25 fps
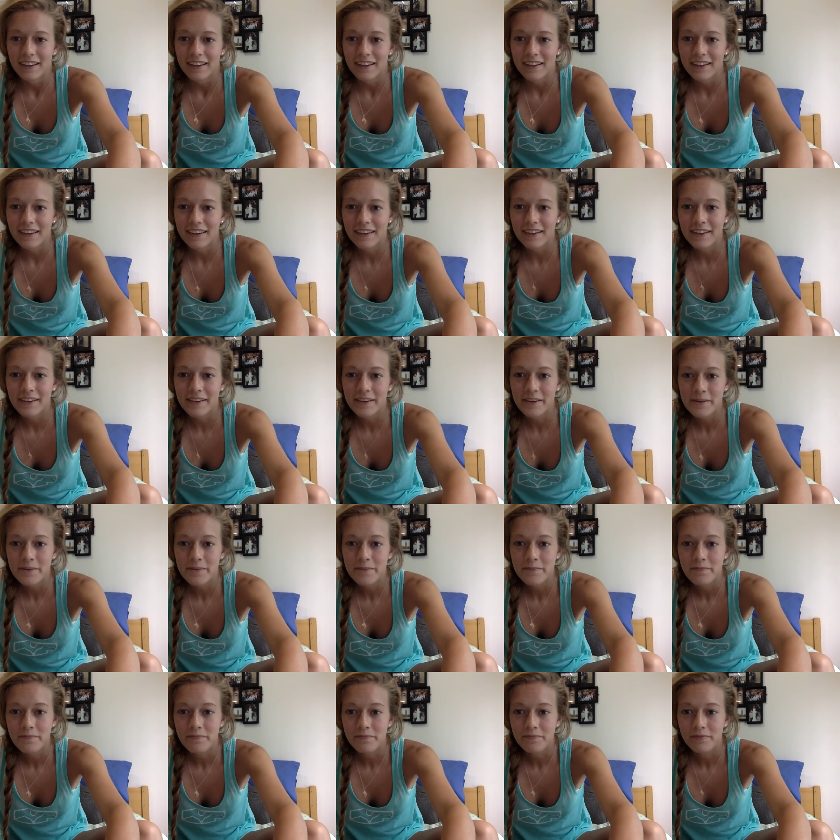
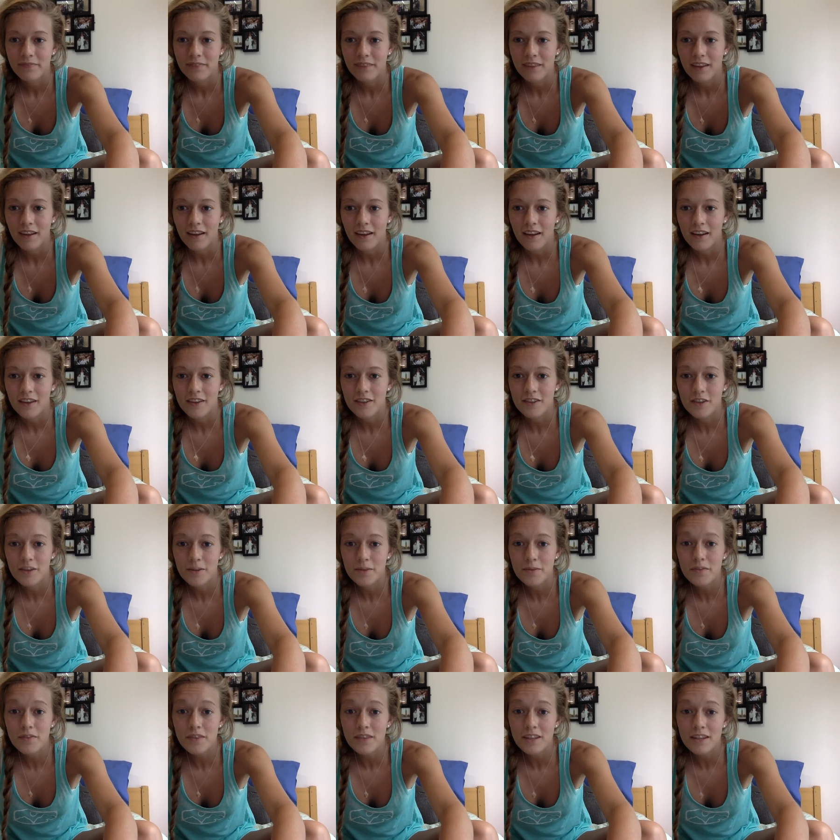In
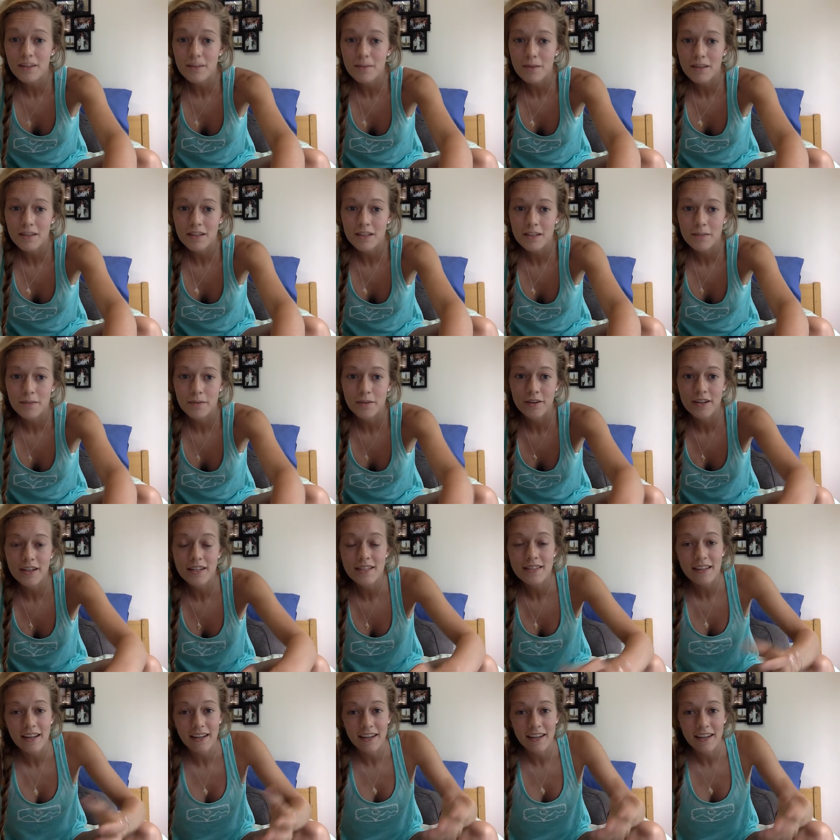terms of getting the best experience,